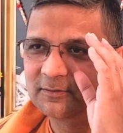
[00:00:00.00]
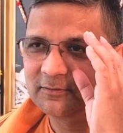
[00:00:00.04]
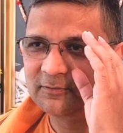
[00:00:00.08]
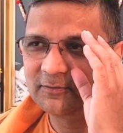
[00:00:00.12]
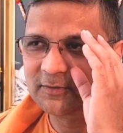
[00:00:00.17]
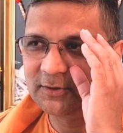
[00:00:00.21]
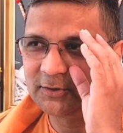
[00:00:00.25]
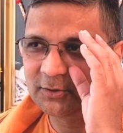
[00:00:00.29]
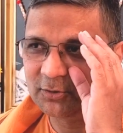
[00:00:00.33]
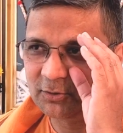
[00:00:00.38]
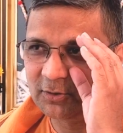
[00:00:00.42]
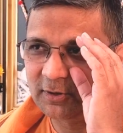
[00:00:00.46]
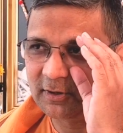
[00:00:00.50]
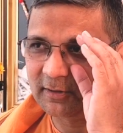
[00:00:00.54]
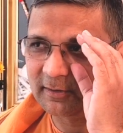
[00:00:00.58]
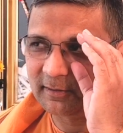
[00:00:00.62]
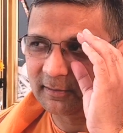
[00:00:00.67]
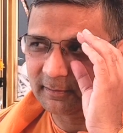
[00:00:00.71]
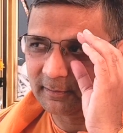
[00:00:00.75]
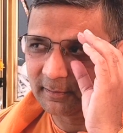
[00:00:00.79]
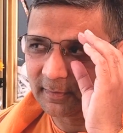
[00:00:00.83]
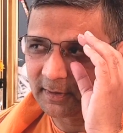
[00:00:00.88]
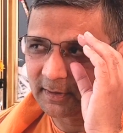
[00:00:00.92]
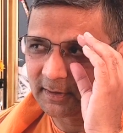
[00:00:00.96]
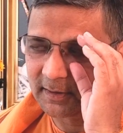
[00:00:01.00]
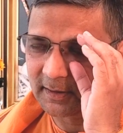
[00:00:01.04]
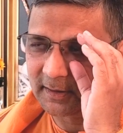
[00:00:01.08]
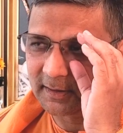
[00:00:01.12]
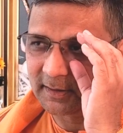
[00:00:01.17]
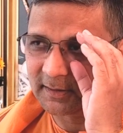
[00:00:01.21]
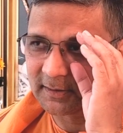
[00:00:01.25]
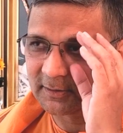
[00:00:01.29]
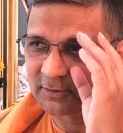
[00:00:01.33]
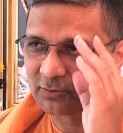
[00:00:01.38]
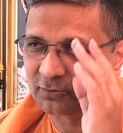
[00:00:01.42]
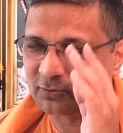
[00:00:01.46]
we should remember,
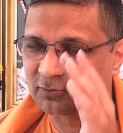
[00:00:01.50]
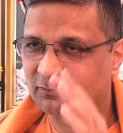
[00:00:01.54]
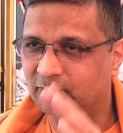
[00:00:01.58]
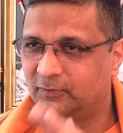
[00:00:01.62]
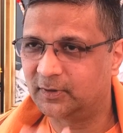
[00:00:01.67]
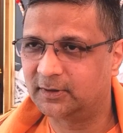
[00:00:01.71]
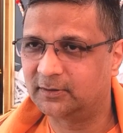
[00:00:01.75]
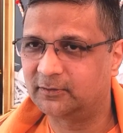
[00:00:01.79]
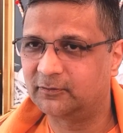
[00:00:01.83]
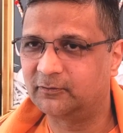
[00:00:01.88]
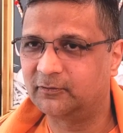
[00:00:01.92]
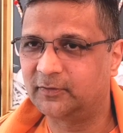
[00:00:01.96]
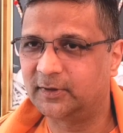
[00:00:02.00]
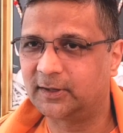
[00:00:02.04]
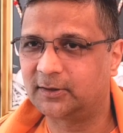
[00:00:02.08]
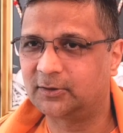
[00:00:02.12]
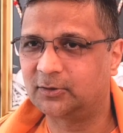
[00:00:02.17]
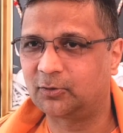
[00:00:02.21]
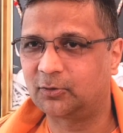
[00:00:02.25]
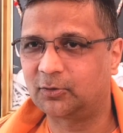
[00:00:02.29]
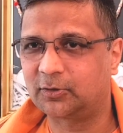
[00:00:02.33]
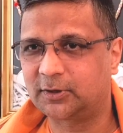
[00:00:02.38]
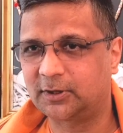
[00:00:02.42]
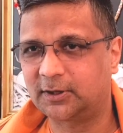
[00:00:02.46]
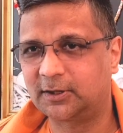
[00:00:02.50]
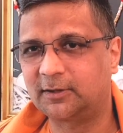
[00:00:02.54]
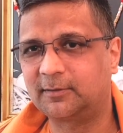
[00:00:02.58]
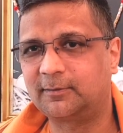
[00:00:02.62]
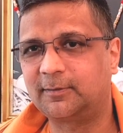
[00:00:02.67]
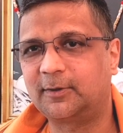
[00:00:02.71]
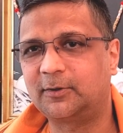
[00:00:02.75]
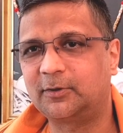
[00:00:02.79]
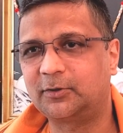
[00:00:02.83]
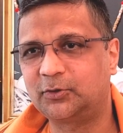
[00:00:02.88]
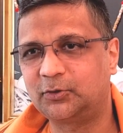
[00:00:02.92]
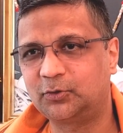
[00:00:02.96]
that when we are talking
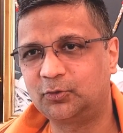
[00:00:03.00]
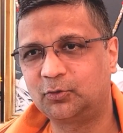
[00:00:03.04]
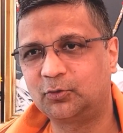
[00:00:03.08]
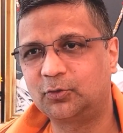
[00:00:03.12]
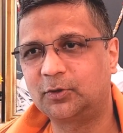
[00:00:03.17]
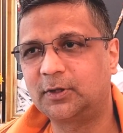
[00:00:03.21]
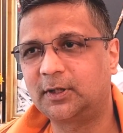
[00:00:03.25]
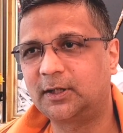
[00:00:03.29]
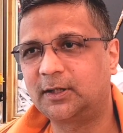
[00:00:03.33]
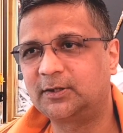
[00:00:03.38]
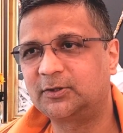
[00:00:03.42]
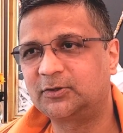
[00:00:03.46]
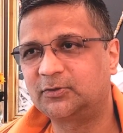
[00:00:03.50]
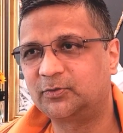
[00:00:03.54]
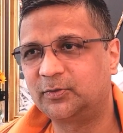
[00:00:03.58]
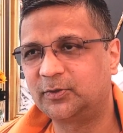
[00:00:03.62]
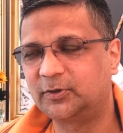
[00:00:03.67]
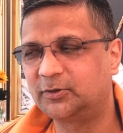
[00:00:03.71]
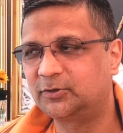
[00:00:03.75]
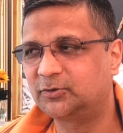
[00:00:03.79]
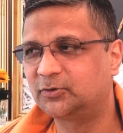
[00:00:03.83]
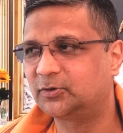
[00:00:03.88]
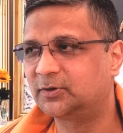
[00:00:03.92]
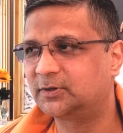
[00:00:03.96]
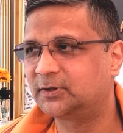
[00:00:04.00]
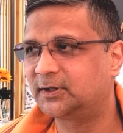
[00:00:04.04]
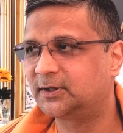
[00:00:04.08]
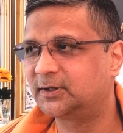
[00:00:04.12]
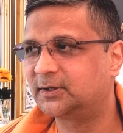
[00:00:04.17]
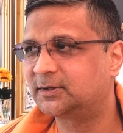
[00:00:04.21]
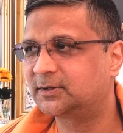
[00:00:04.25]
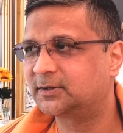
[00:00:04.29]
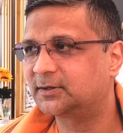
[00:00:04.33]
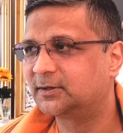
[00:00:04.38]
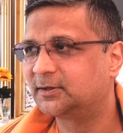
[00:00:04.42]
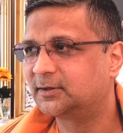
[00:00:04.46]
about yoga and spiritual
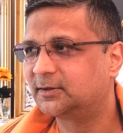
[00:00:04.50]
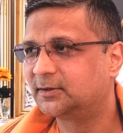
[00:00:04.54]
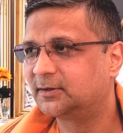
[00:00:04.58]
things,